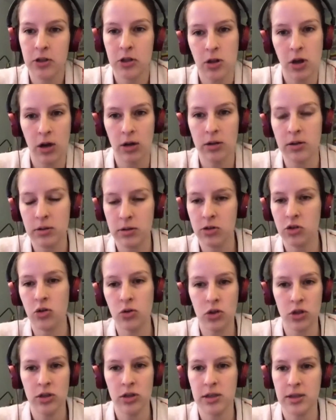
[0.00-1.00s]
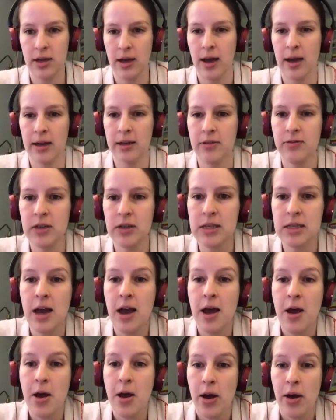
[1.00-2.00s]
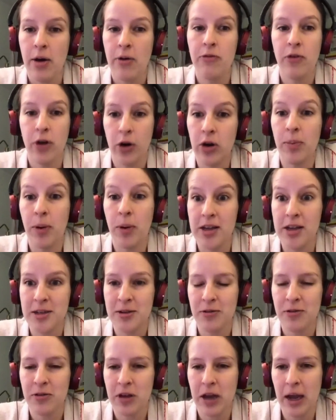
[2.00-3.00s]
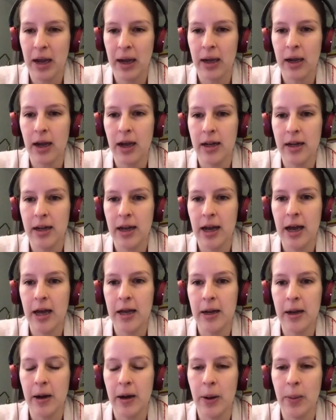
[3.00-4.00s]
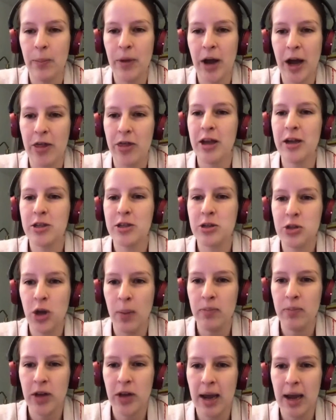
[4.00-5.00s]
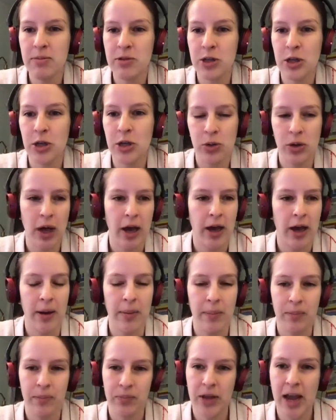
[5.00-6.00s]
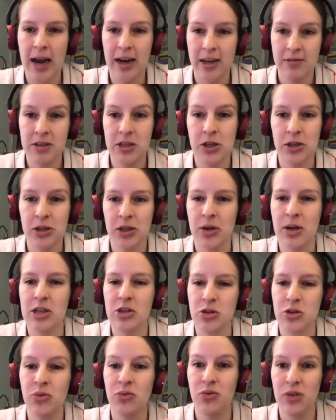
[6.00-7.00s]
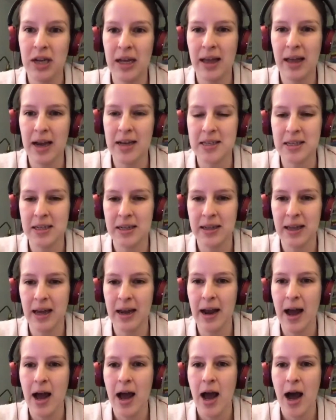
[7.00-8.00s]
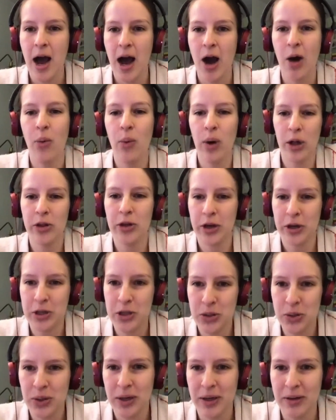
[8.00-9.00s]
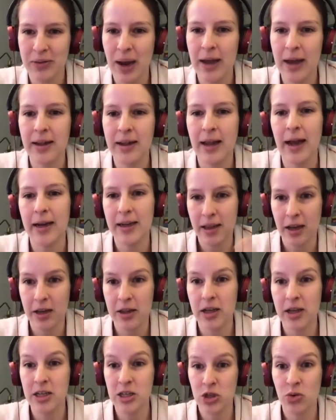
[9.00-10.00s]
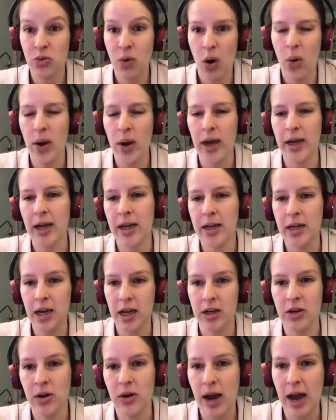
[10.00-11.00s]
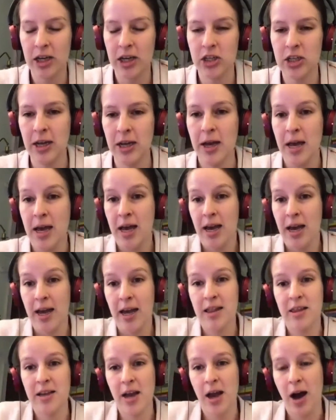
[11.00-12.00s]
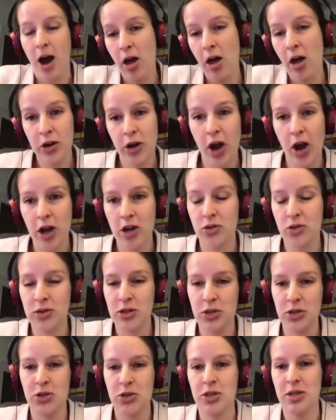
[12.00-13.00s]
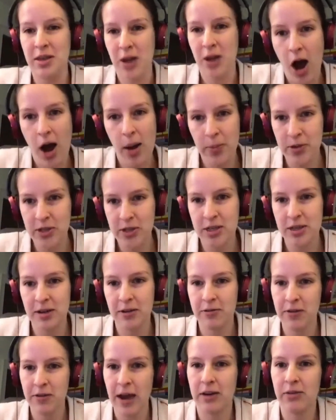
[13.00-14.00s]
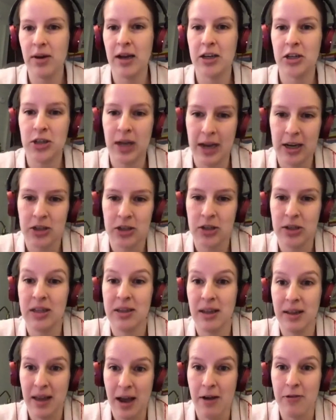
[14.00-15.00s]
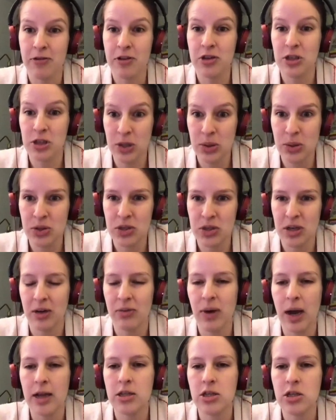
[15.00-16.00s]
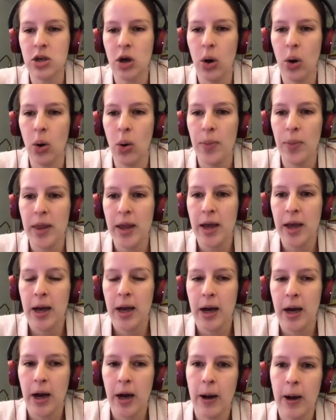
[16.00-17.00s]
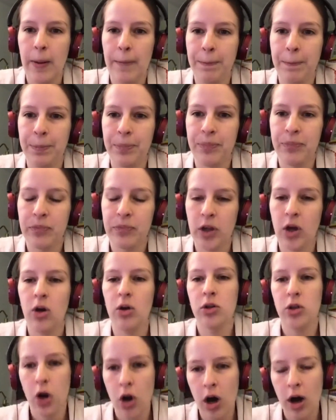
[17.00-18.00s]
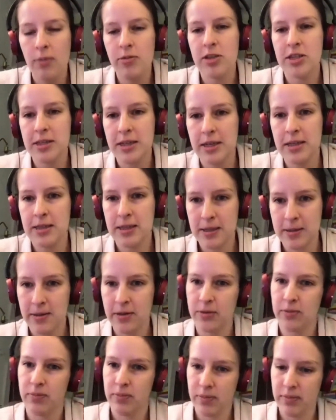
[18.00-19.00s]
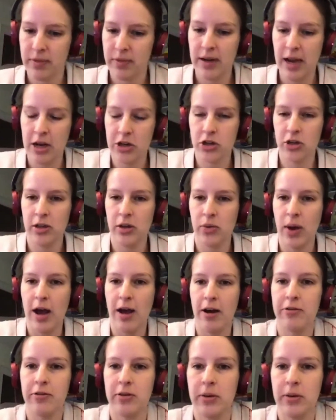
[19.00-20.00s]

long socialist activist, a very positive thing. And that I think sometimes the activists here in the US don't realize it, that how well they're doing, right? Like that it's growing, and you're actually, in the other countries, you see the opposite effect, right? Actually, the left is losing, right? So although obviously nationally we have